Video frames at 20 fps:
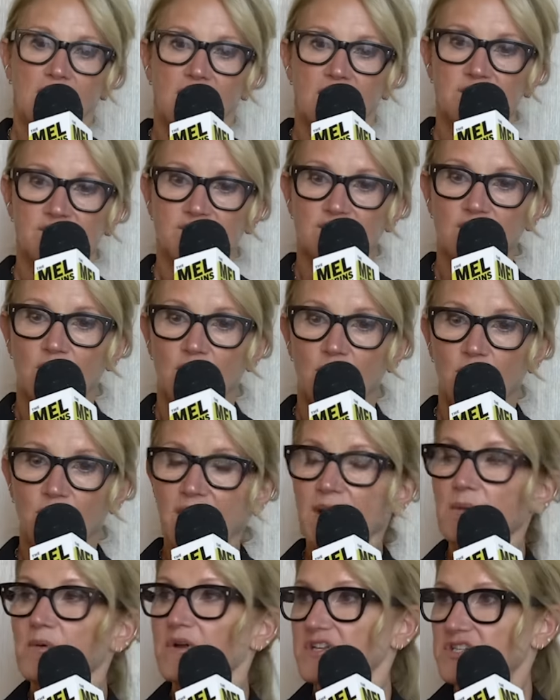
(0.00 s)
And so
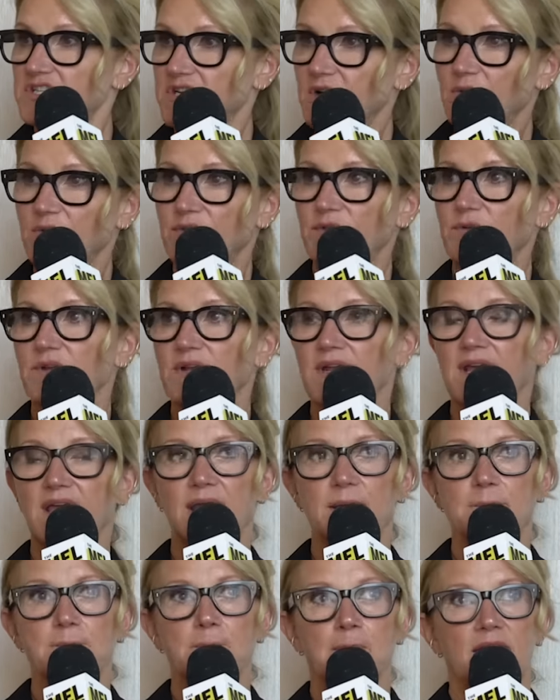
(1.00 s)
what I want to share with you
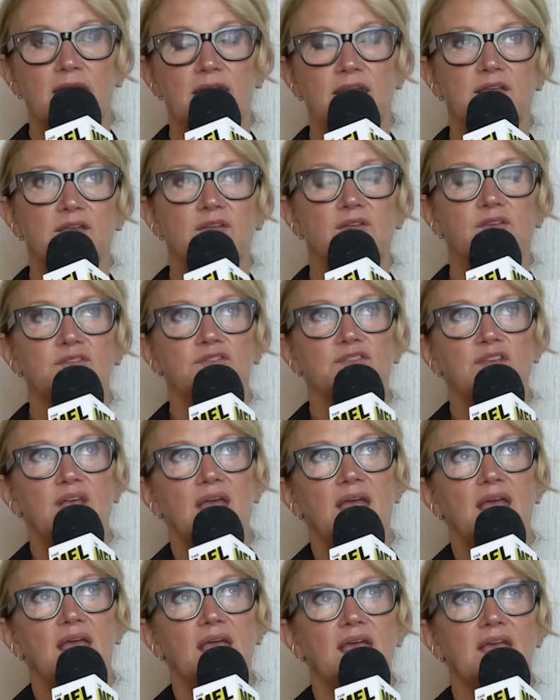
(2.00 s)
today is
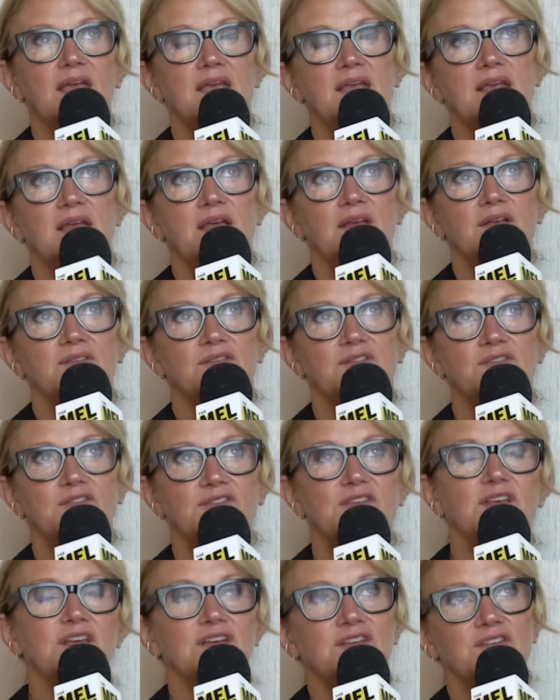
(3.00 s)
a
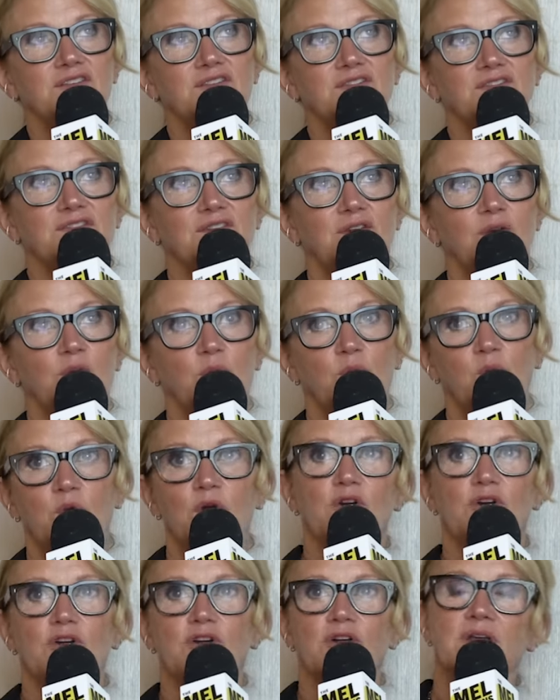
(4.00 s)

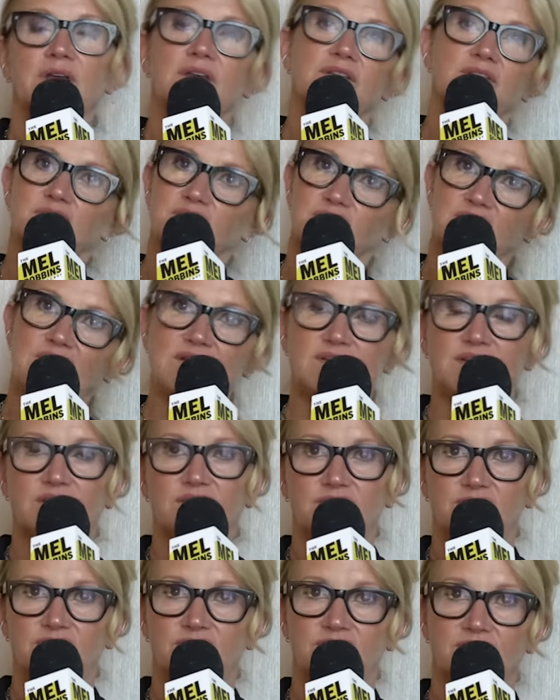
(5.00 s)
6-word
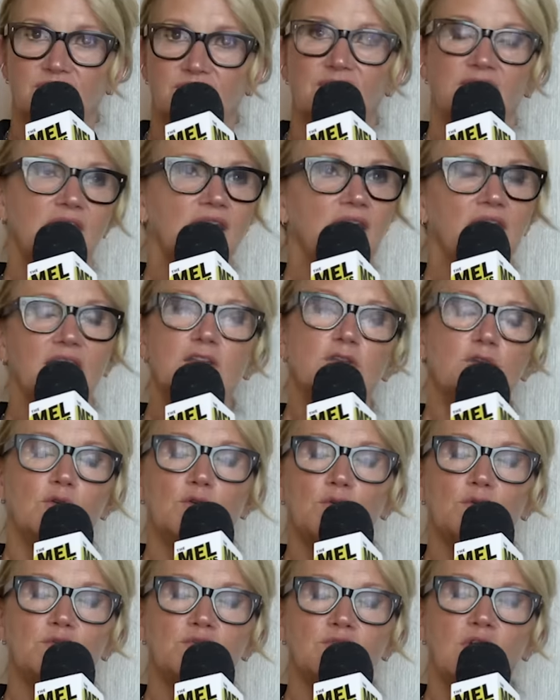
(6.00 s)
sentence that I
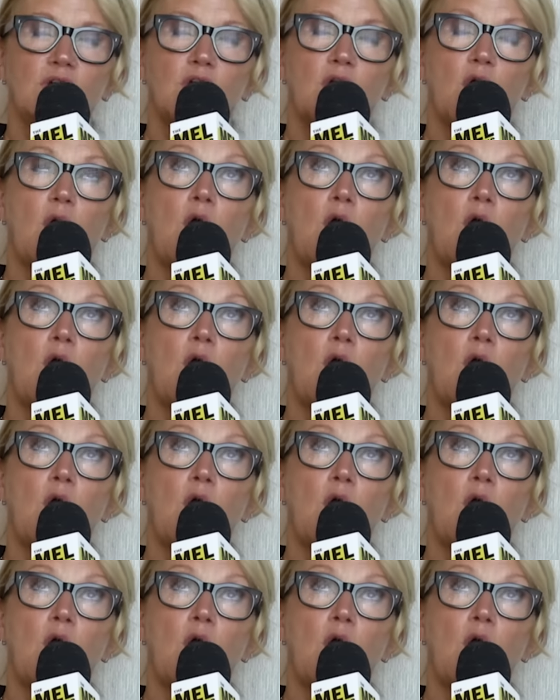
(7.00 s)
use